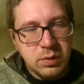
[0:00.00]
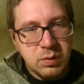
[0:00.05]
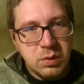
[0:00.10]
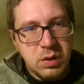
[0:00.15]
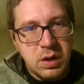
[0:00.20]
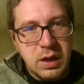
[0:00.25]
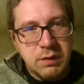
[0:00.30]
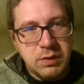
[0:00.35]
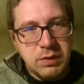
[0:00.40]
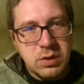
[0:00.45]
We're
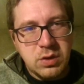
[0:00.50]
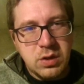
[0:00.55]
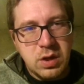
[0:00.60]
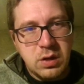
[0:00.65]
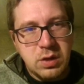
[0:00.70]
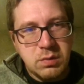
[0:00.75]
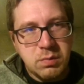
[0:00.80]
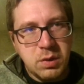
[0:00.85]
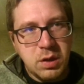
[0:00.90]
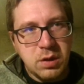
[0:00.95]
going to have to
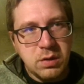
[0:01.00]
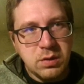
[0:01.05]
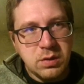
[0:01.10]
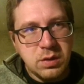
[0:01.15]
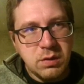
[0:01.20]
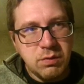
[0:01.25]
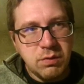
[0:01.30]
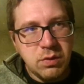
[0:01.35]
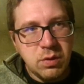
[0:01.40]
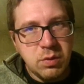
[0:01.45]
change some other
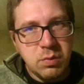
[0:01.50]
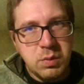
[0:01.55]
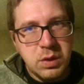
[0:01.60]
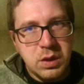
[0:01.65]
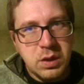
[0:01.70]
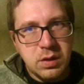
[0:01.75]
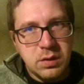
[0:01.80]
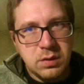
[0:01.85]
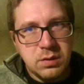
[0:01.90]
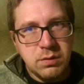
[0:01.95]
stuff, though,
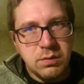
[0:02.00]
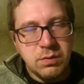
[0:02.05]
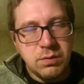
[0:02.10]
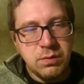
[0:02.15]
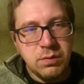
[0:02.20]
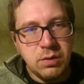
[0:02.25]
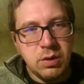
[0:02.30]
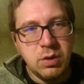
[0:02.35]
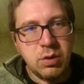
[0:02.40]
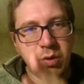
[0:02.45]
because of
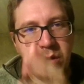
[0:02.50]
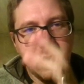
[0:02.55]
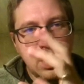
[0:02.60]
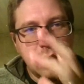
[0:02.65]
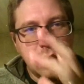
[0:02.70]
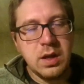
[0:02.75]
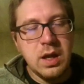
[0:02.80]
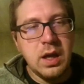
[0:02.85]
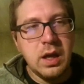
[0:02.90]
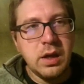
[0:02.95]

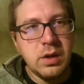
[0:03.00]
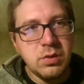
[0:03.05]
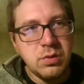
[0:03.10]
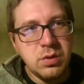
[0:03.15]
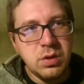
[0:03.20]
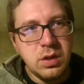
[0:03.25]
creating that extra